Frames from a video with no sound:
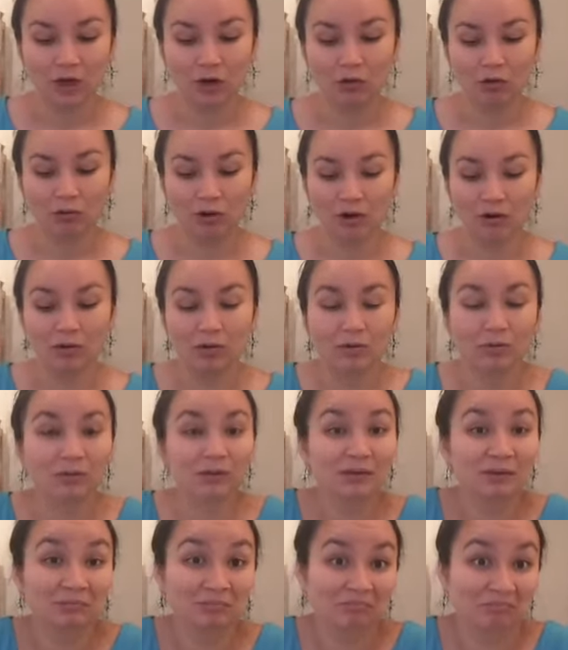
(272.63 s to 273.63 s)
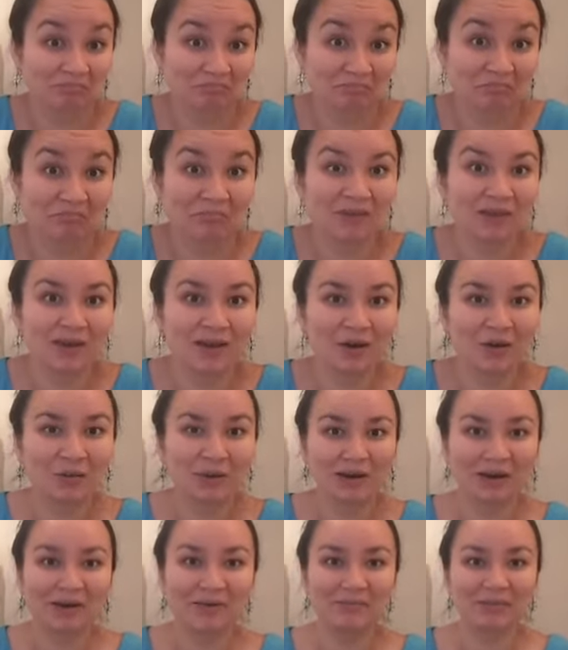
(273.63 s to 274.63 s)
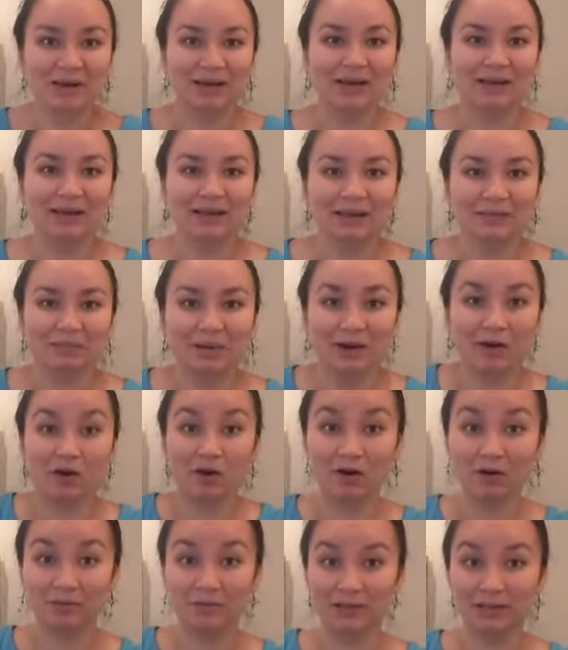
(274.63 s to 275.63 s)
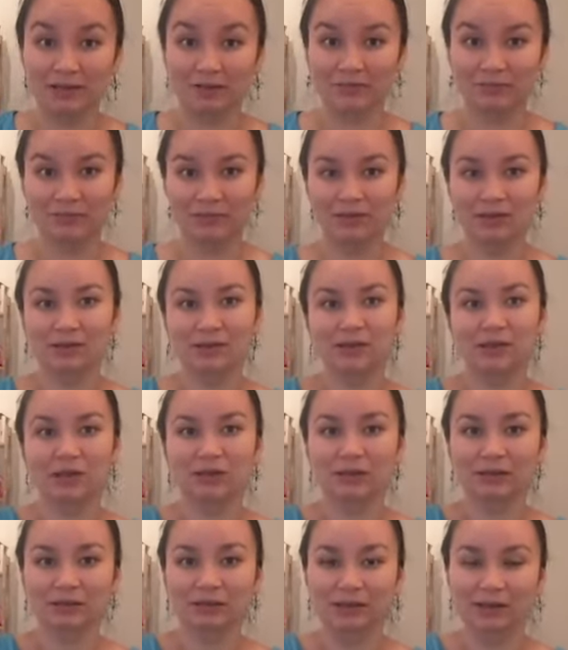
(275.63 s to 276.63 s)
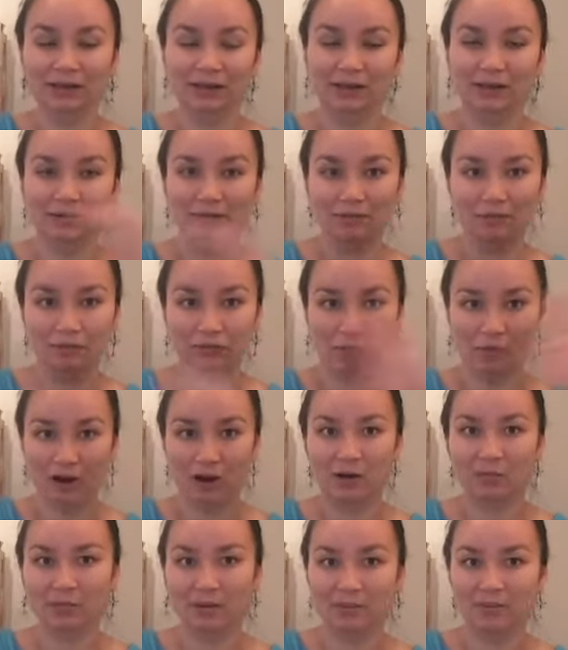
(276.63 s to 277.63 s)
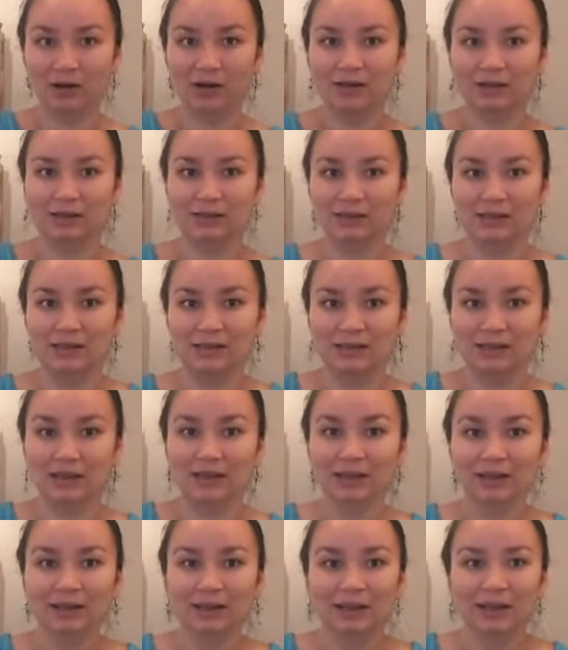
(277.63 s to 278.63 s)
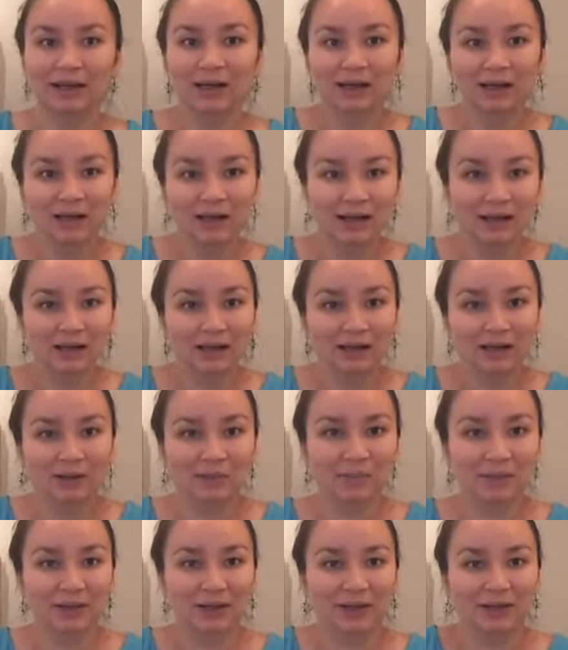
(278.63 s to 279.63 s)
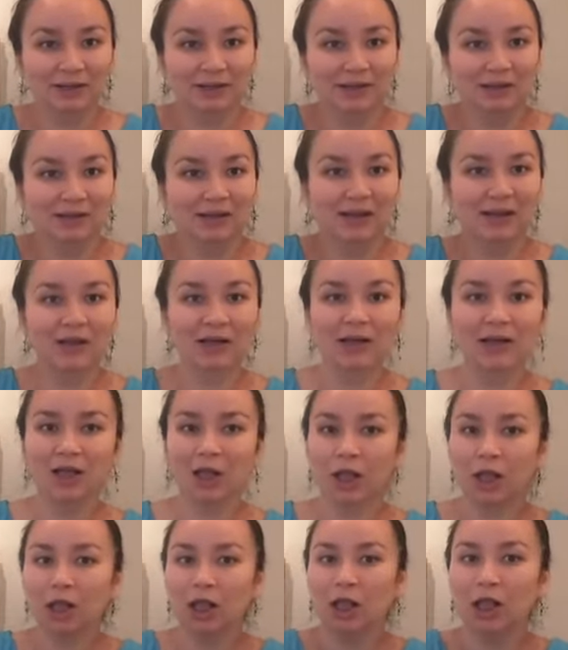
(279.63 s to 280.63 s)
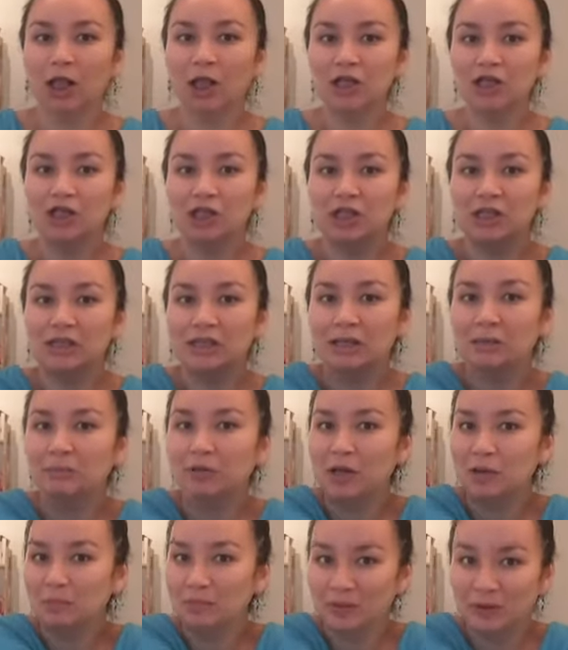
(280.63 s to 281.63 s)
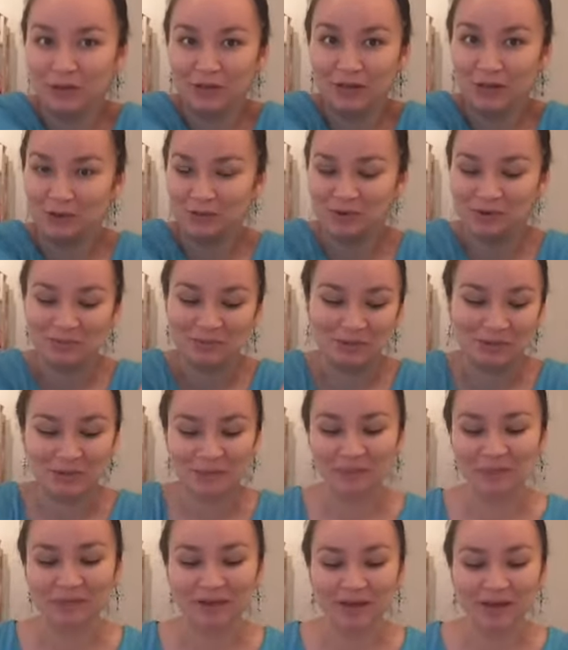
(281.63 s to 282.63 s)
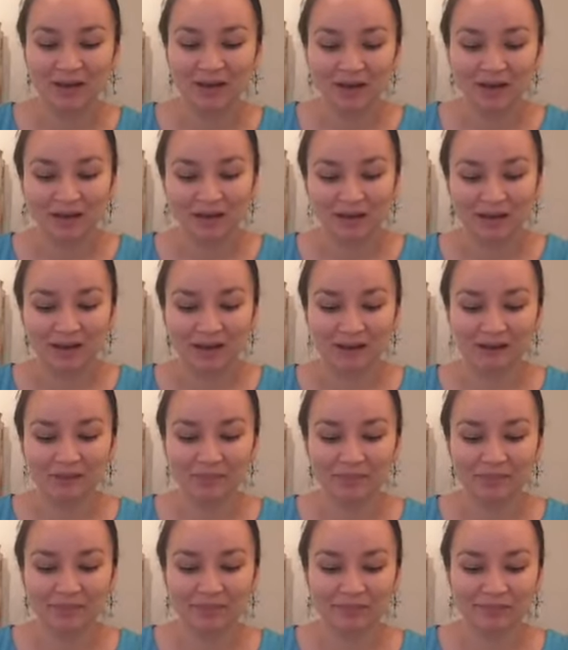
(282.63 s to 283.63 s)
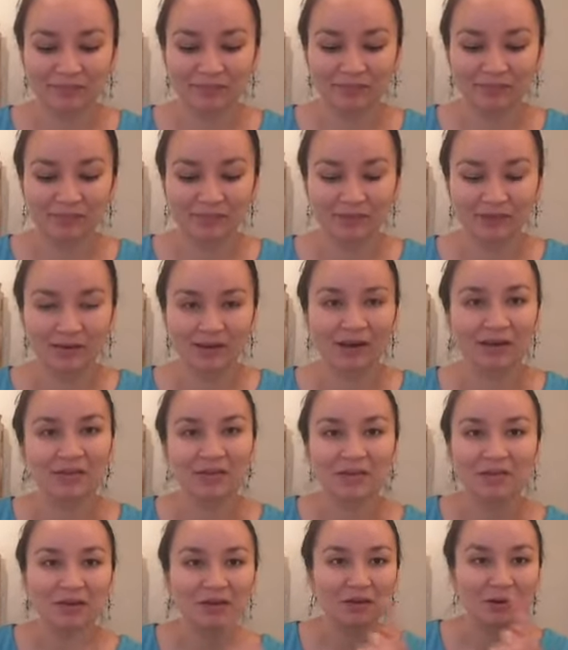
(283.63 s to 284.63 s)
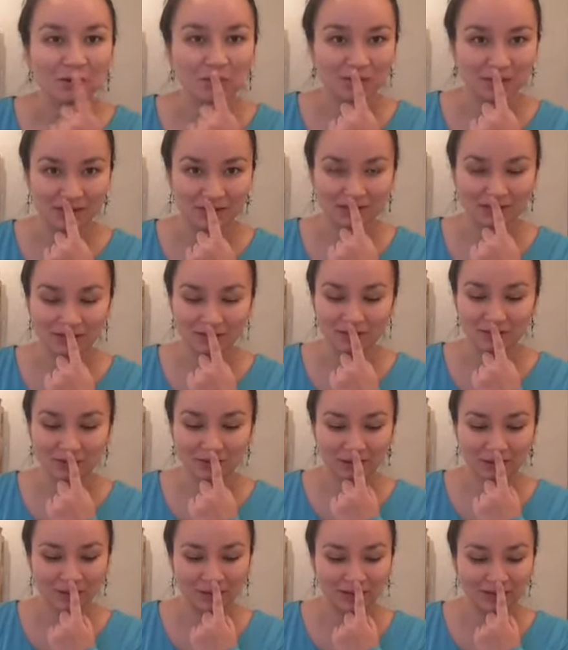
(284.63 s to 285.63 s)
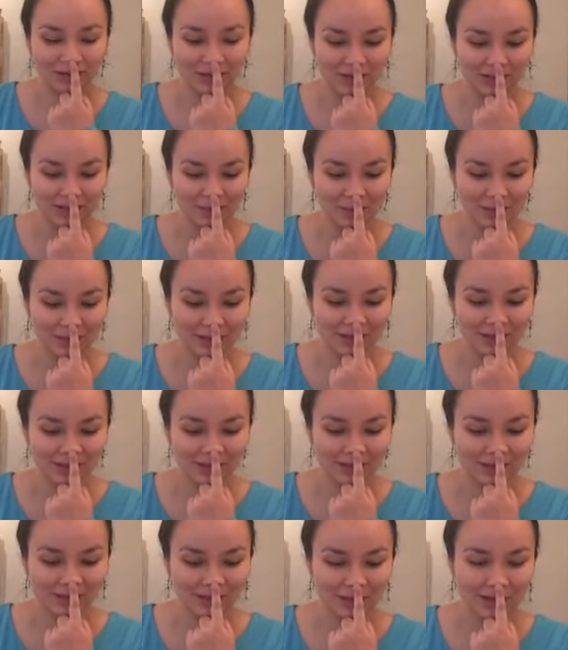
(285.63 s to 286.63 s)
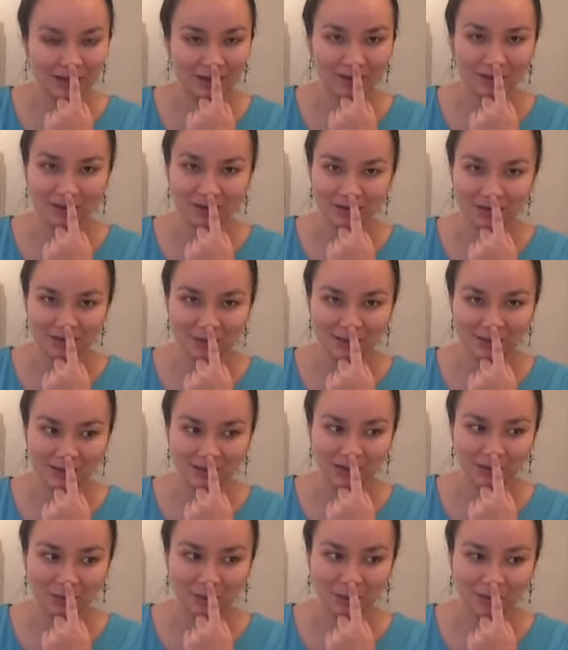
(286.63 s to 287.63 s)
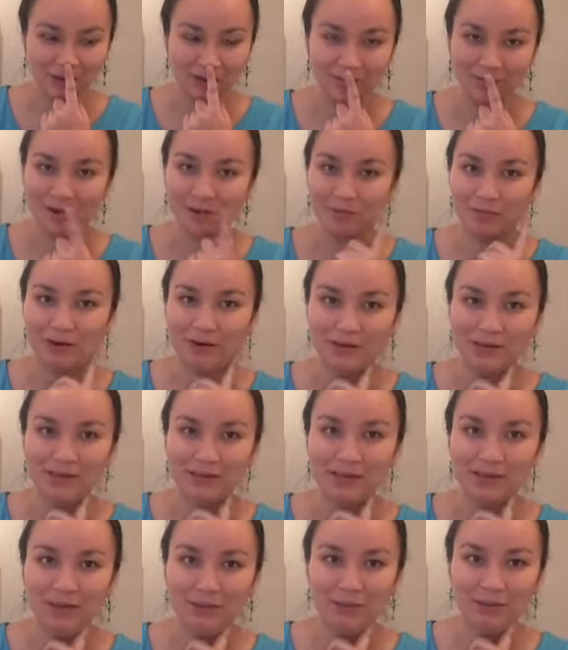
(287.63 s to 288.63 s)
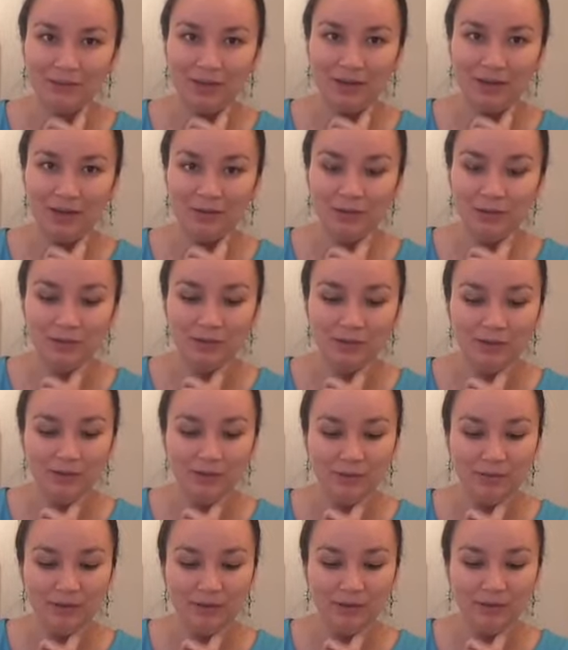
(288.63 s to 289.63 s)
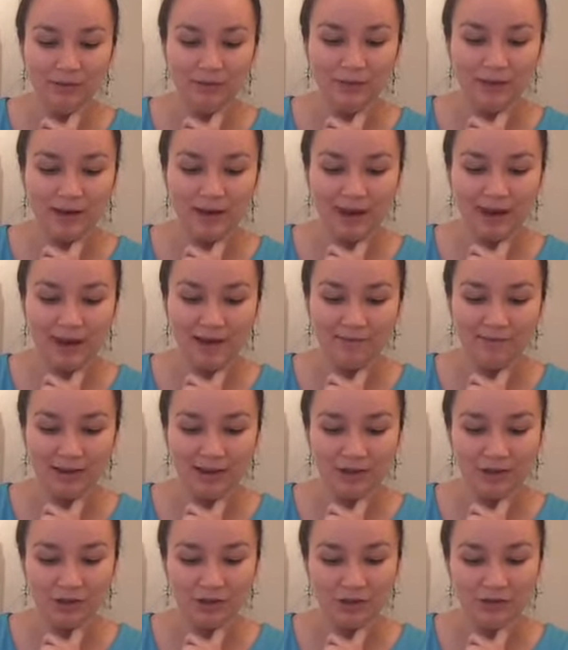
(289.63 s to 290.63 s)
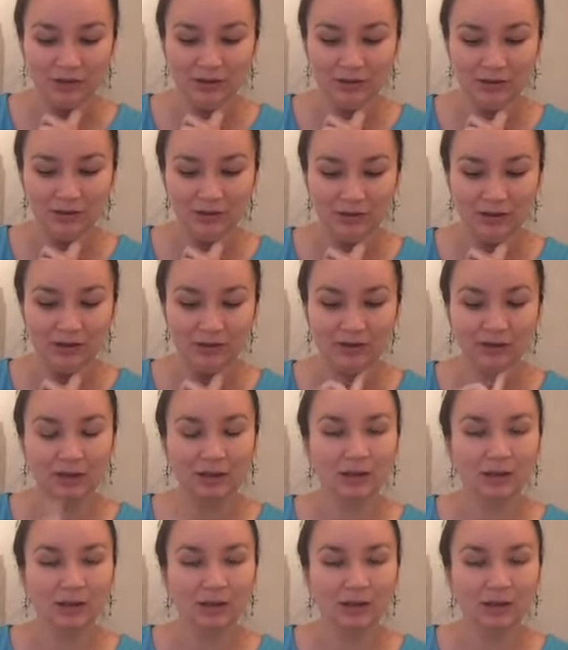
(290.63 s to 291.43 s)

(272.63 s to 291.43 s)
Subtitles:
grown quite a bit. My arms have certainly, throughout my pregnancy, appeared lusciously plumper than normal. I think the nose thing is really what gets me, because it's like, I don't understand what about pregnancy would make your nose get bigger, but I have actually heard